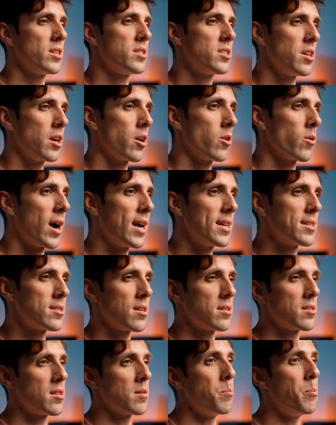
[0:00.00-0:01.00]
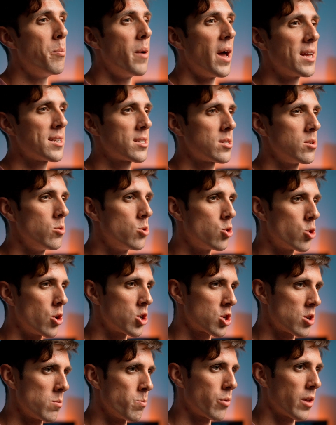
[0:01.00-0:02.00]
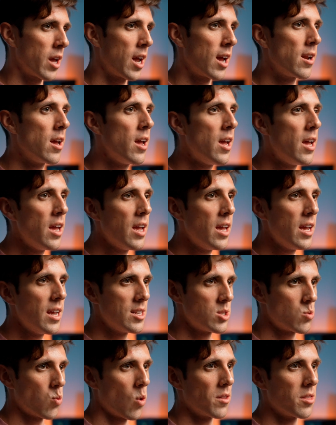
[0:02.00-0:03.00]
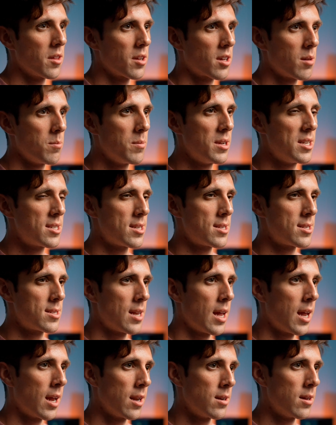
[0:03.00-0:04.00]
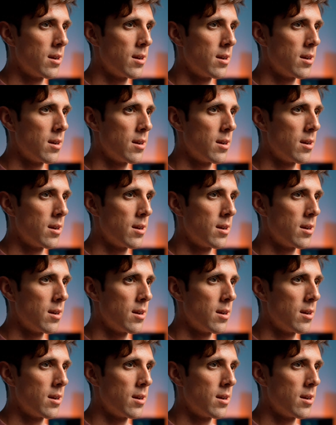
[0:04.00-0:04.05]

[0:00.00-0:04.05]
Attia writes that the best nutrition plan is one that can be sustained.